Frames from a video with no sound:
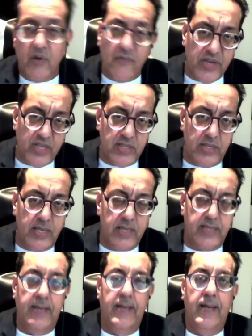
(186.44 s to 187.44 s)
confidence in
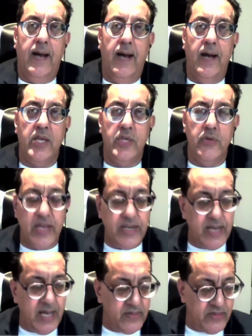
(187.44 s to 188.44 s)
it. Uh, you then
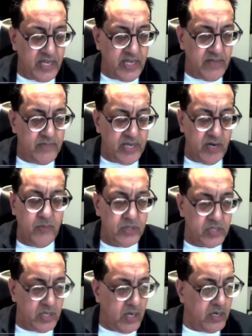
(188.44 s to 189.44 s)
have the terrible
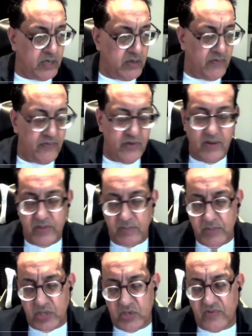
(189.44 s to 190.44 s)
saga of uh, the
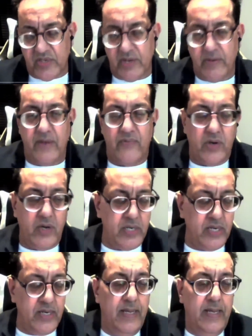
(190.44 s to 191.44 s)
murder of Sarah Everard
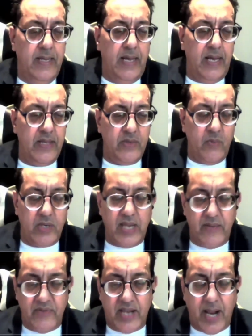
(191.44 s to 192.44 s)
and, and what
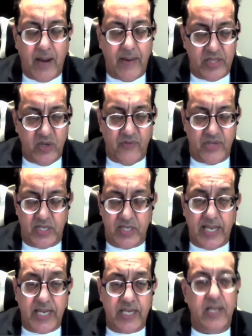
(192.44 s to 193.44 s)
David Carrick, the officer,
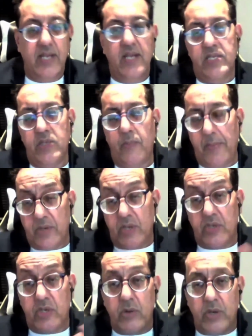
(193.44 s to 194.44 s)
did. So people
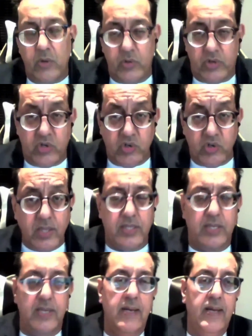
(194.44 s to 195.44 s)
just don't know who to
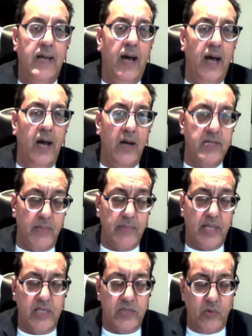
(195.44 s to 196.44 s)
trust. Uh,
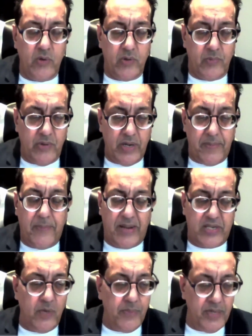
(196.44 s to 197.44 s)
something that's already been
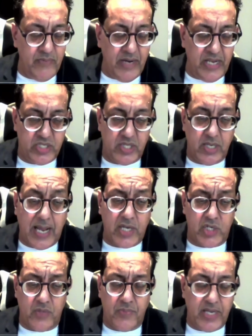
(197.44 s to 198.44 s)
picked up in relation to the
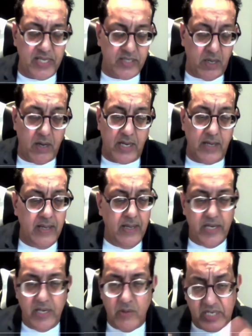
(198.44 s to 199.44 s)
Lancashire police saga.
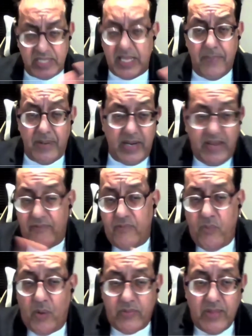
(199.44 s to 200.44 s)
You know, did they believe
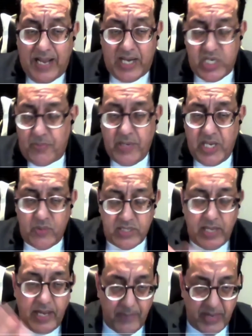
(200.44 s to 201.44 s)
what Lancashire police were
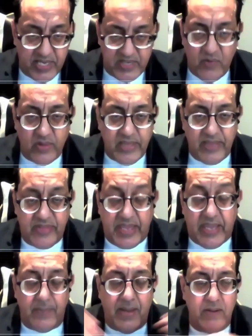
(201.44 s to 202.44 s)
saying because of what they
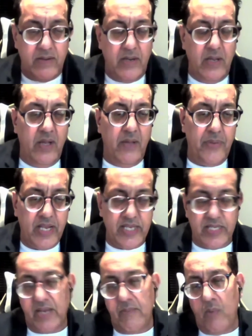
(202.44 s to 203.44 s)
think about
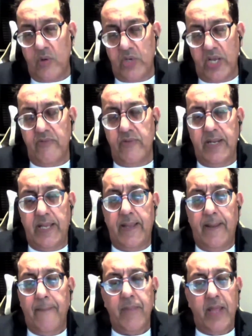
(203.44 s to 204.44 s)
policing more generally?
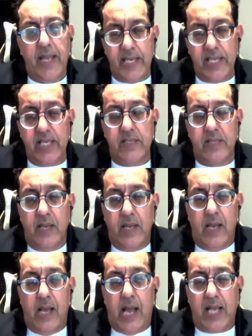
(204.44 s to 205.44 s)
It is
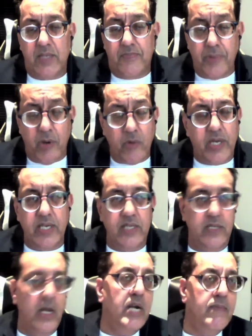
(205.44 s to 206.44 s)
as broken
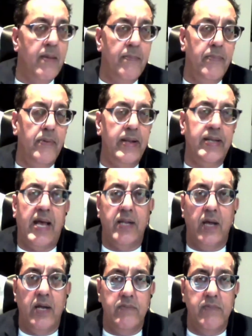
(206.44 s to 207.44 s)
as I remember it, and
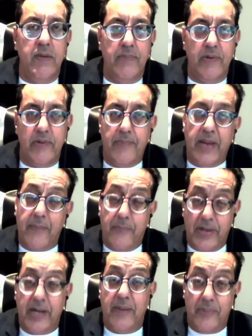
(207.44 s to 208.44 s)
I remember it being
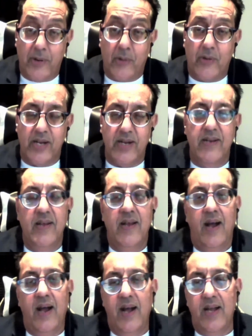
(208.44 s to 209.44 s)
pretty broken
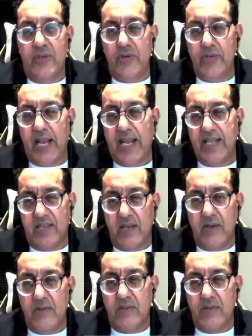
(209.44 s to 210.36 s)
uh, two decades ago.